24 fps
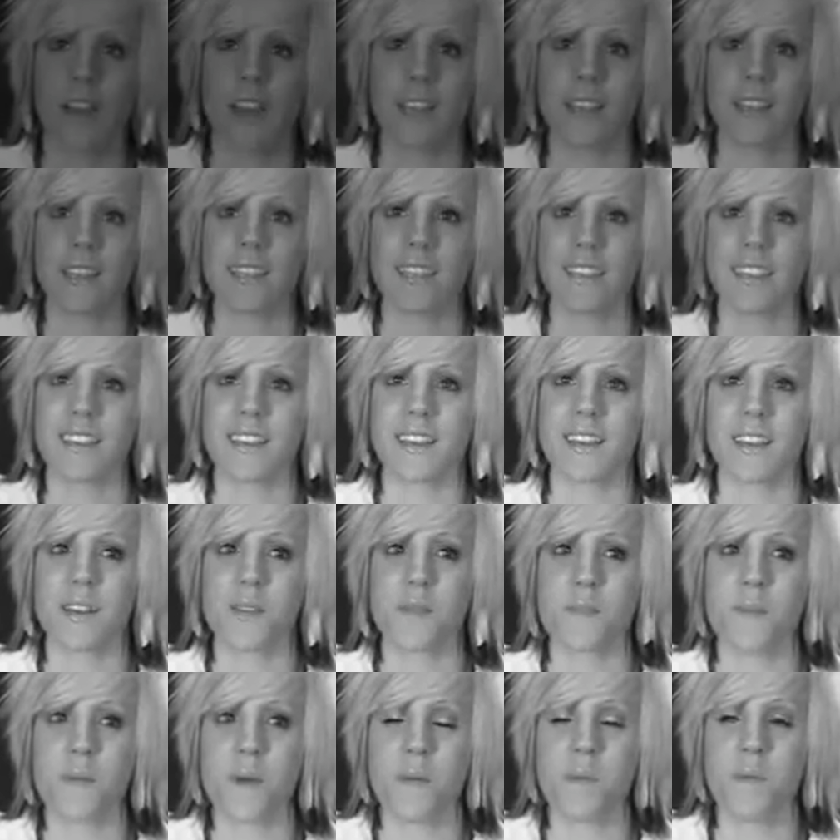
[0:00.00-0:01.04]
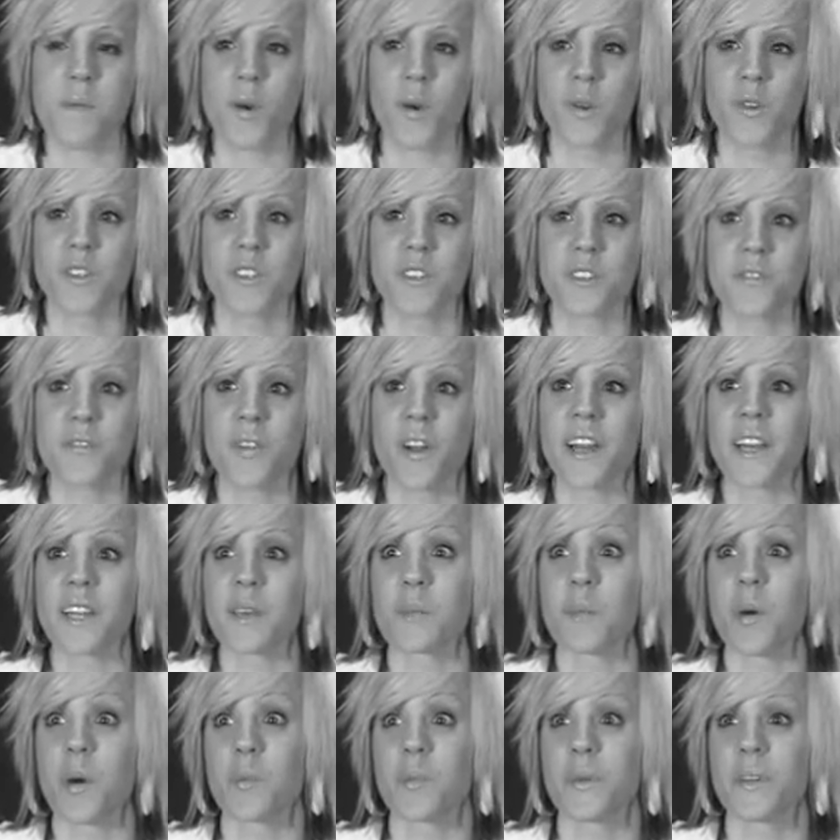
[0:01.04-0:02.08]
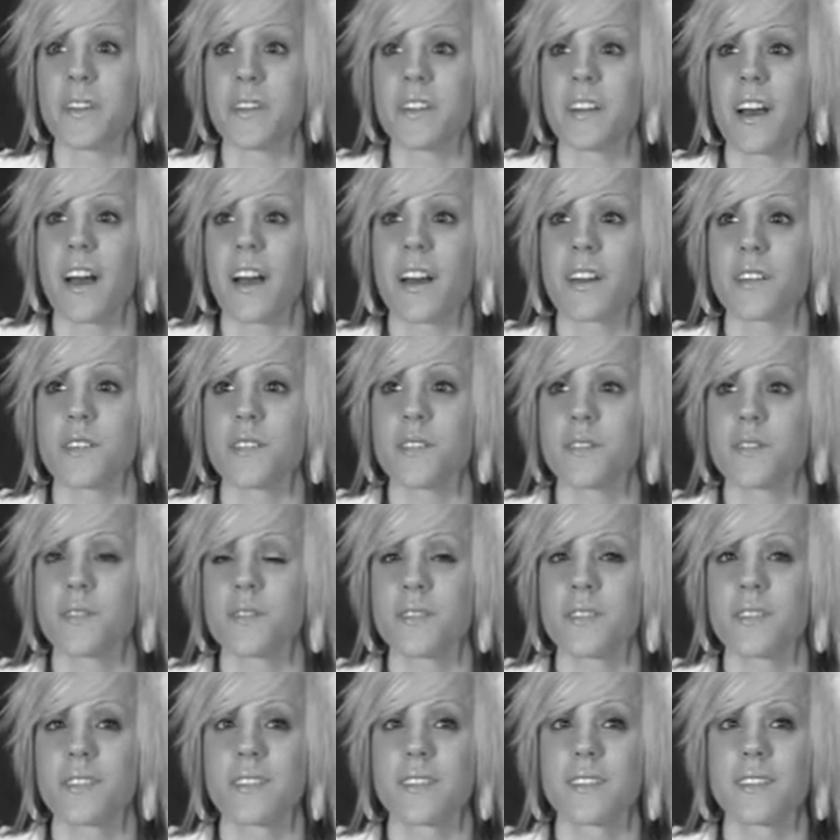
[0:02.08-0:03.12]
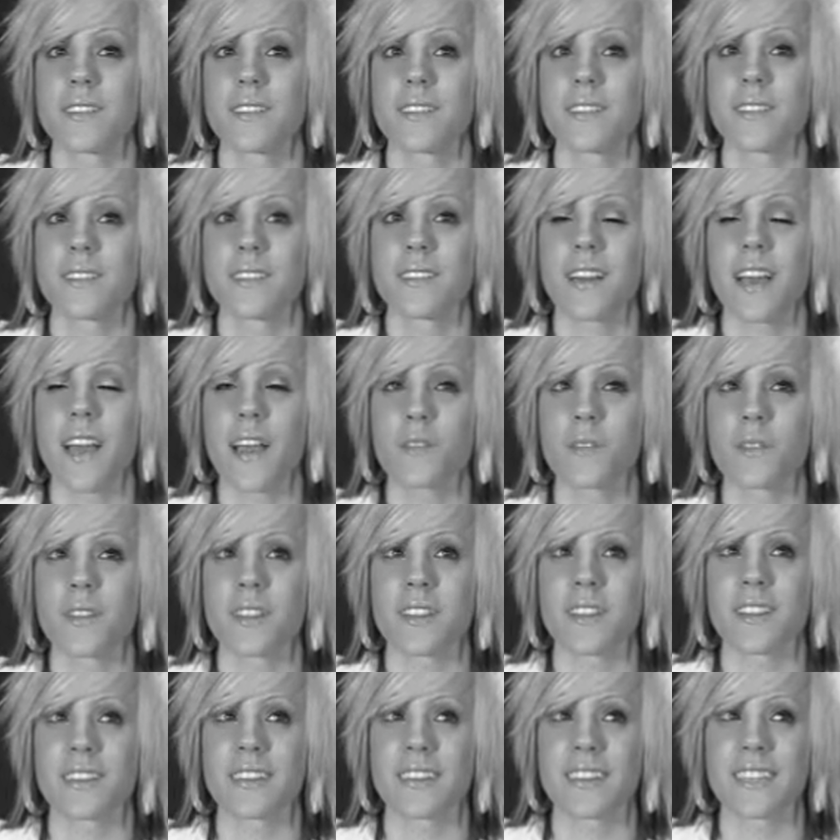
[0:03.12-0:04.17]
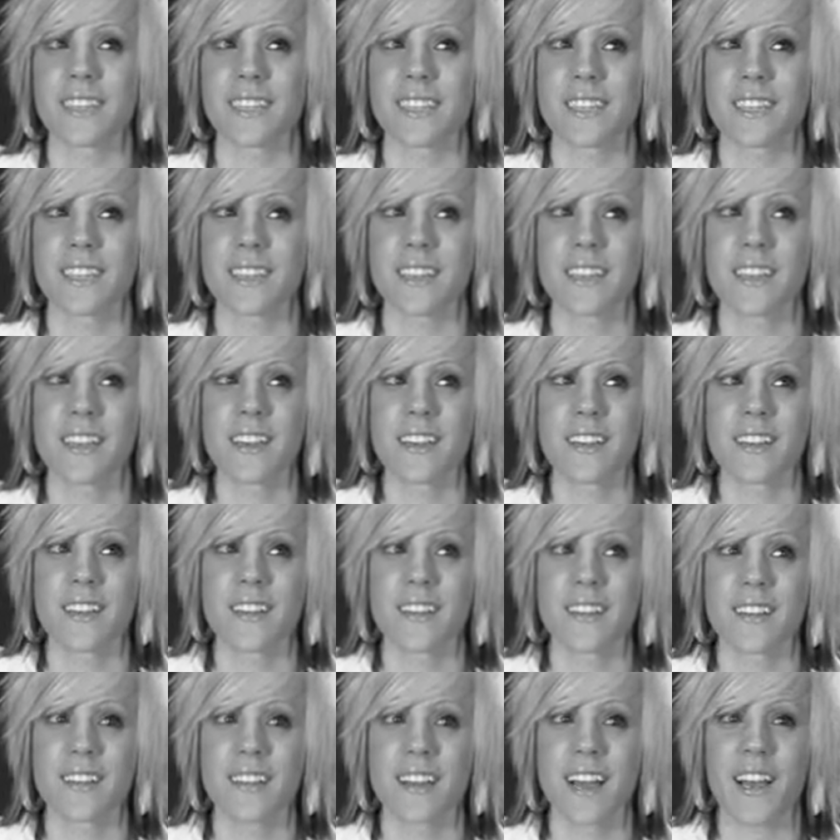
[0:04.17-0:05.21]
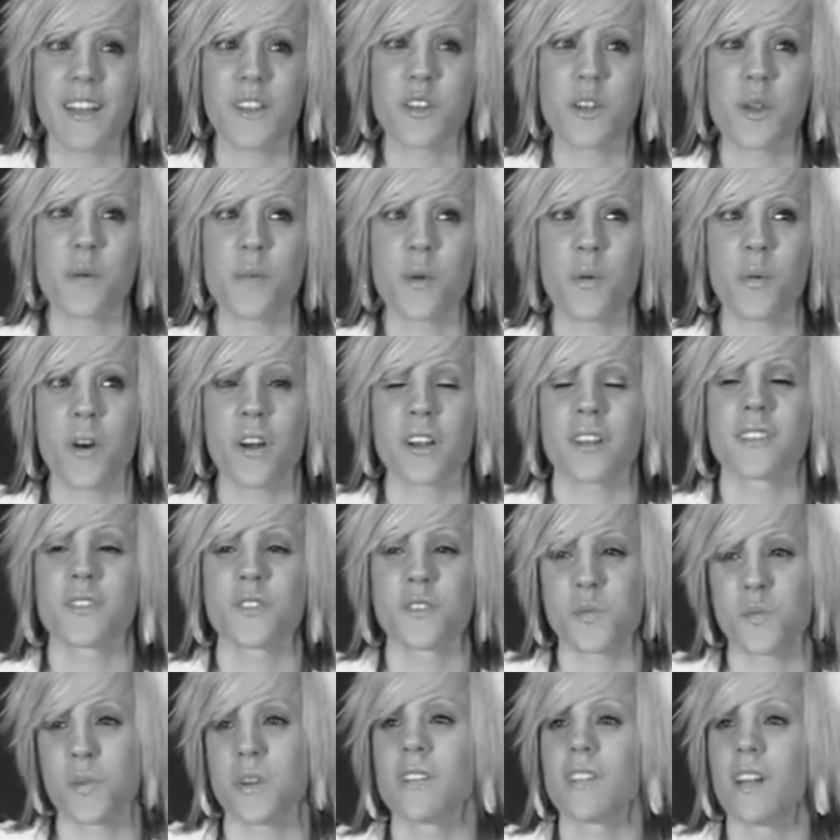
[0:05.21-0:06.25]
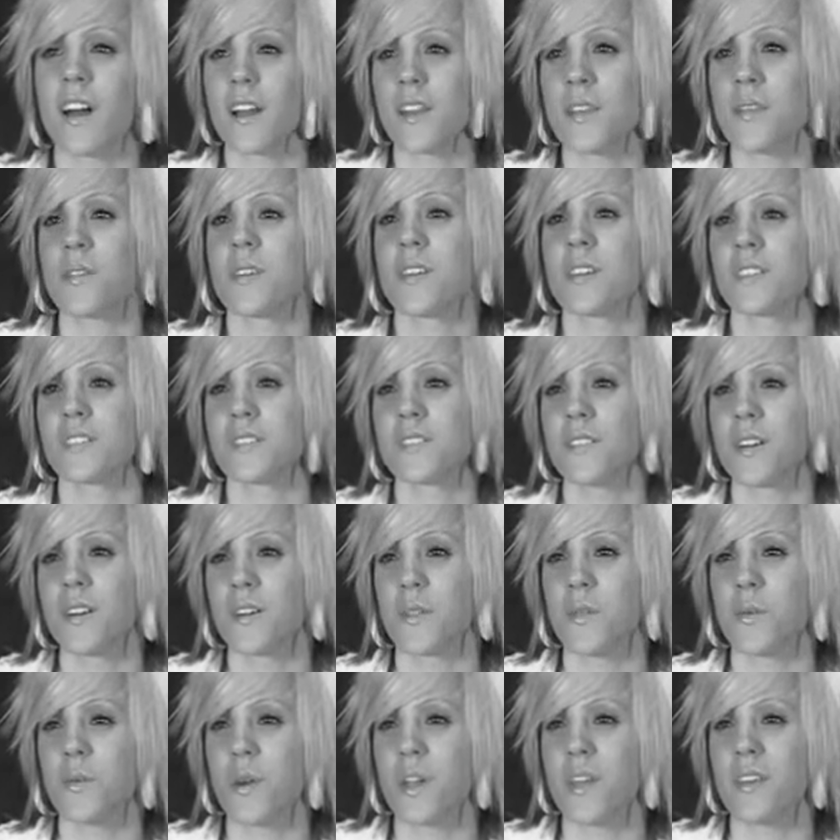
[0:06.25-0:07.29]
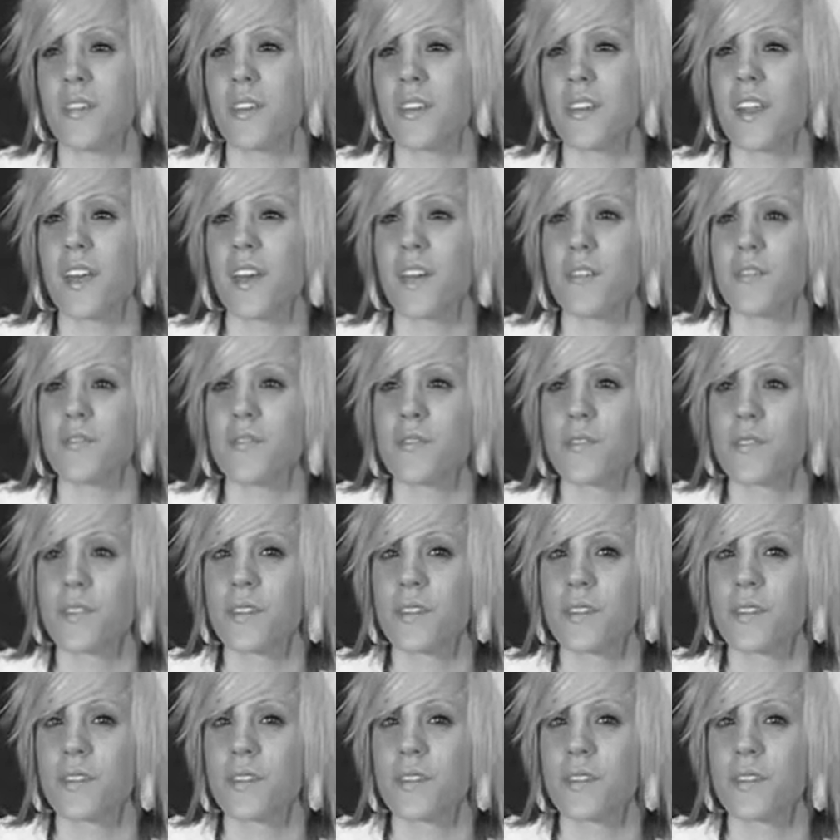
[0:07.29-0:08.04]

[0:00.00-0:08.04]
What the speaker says: I think that my most defining moment out of everything, like, I look at my walk and there's been a lot of things along the way that have